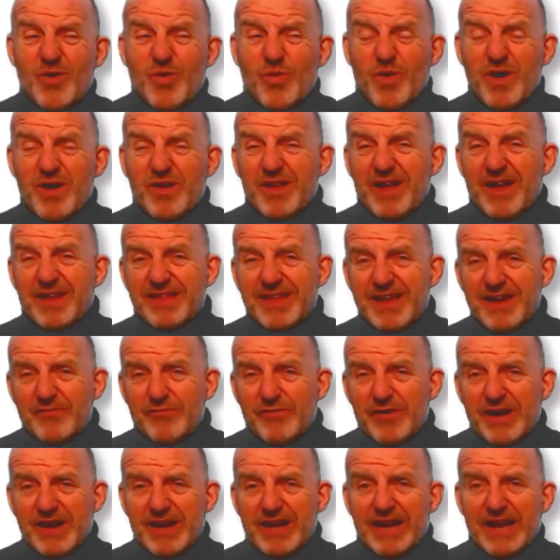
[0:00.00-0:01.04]
Well, I think
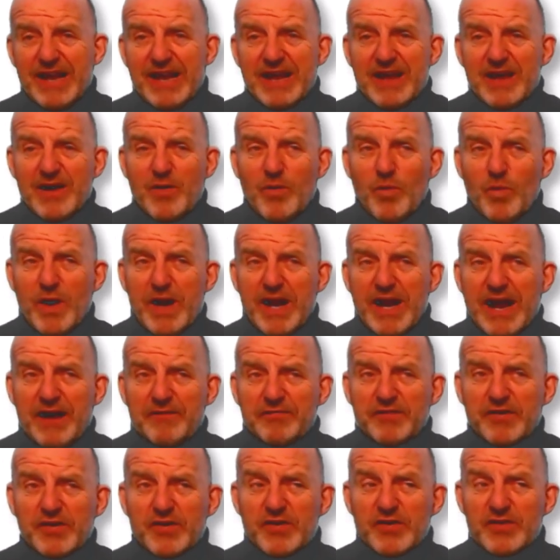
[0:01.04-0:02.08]
really we
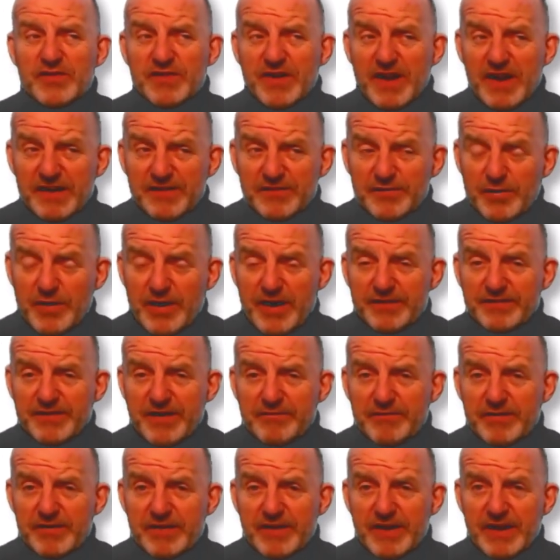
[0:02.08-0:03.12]
have to contextualize
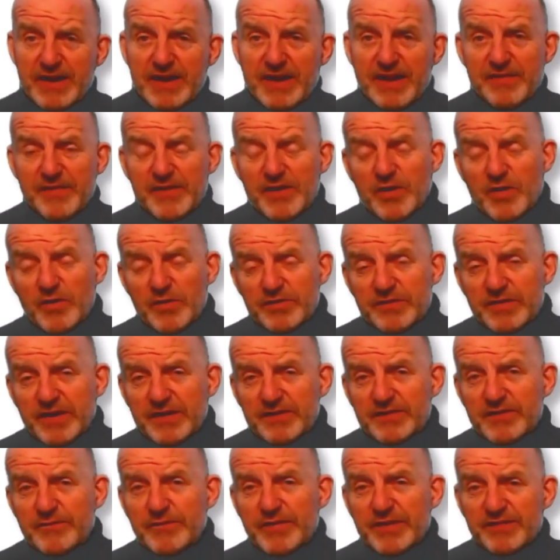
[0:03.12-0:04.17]
everything in the
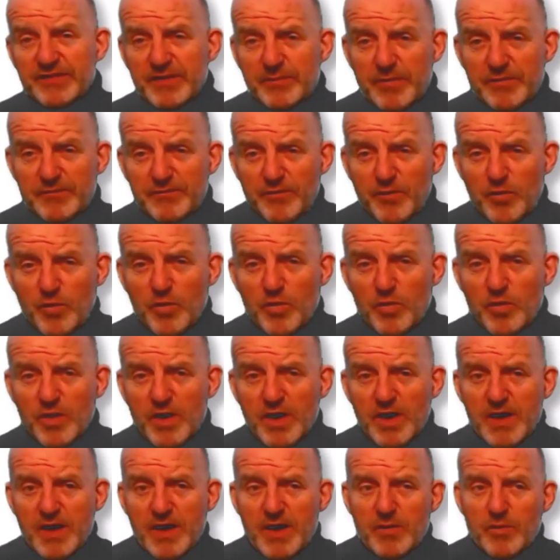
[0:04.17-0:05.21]
context of Exhibit 4.
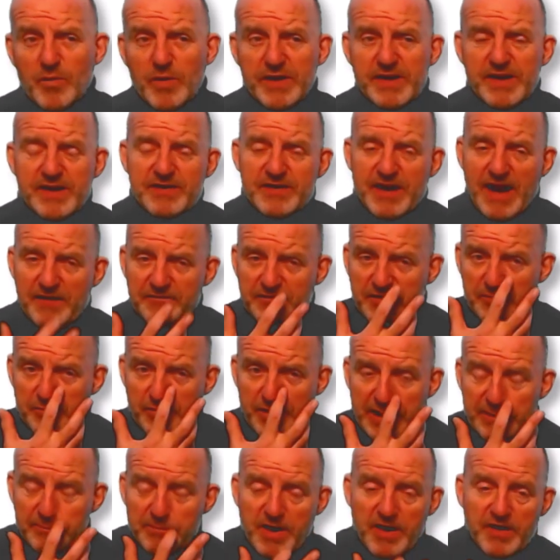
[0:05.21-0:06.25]
We didn't have to
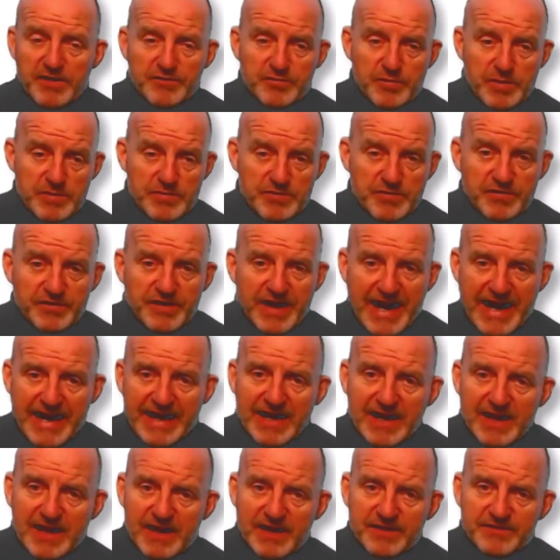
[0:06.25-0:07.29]
bring much. We were just
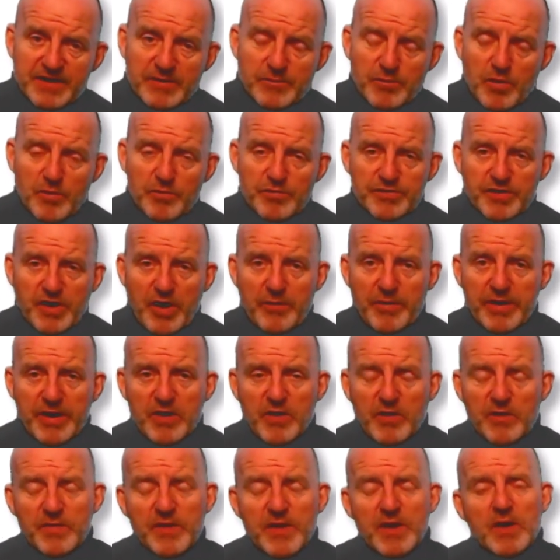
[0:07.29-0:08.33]
analysing what was going
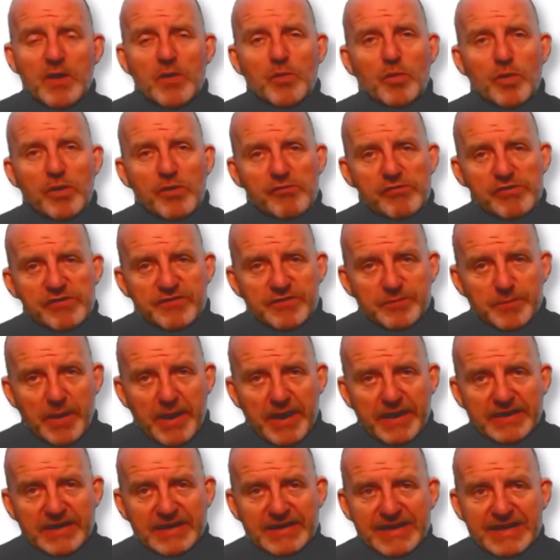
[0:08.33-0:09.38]
on. We were
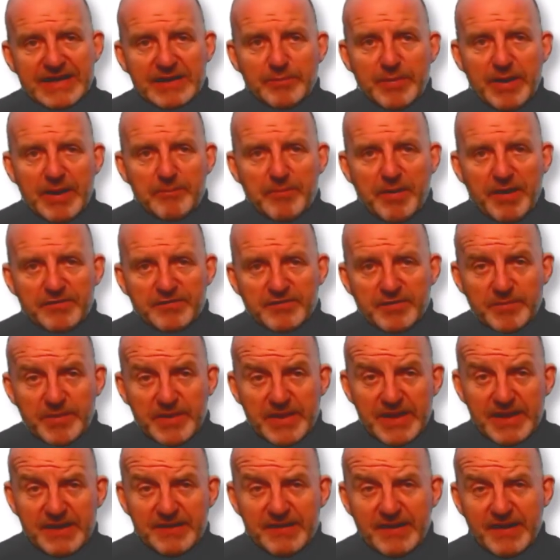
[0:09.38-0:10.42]
inspired a little bit by some of
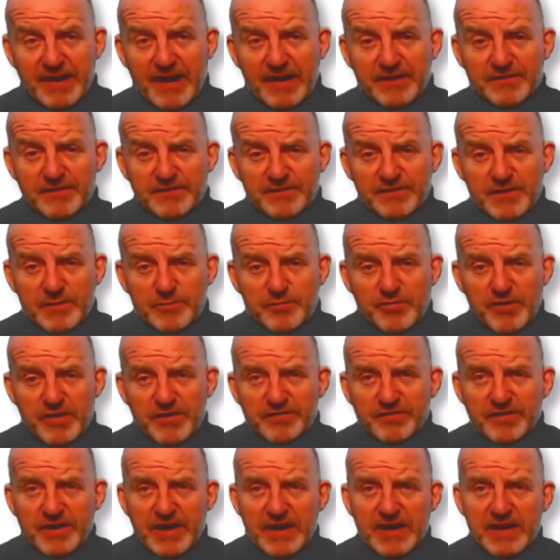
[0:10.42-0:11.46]
the indicators in the
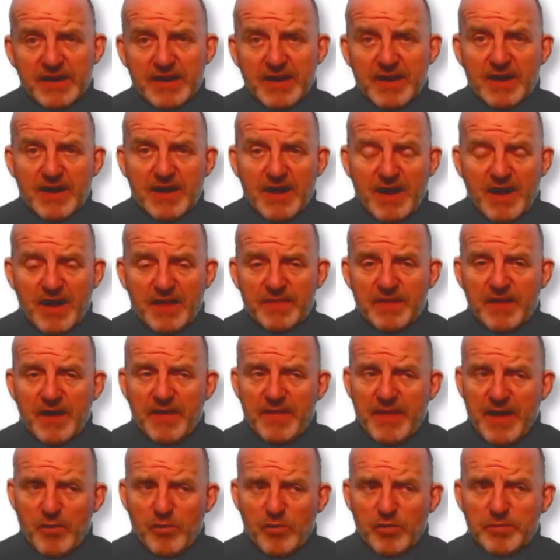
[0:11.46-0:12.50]
pre-scene, and
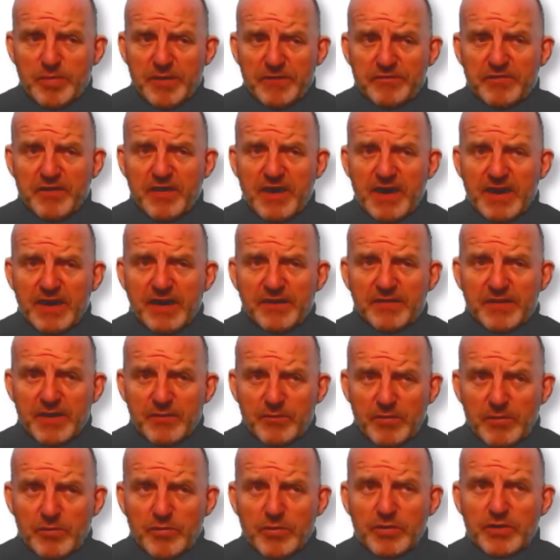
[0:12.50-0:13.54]
that would be fine. I
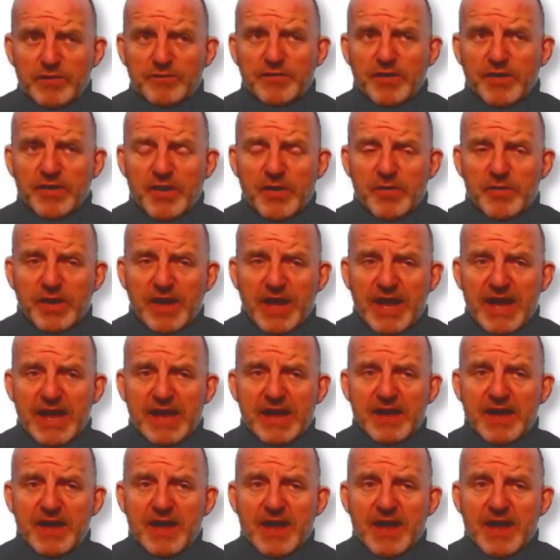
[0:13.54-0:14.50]
think we would have done okay.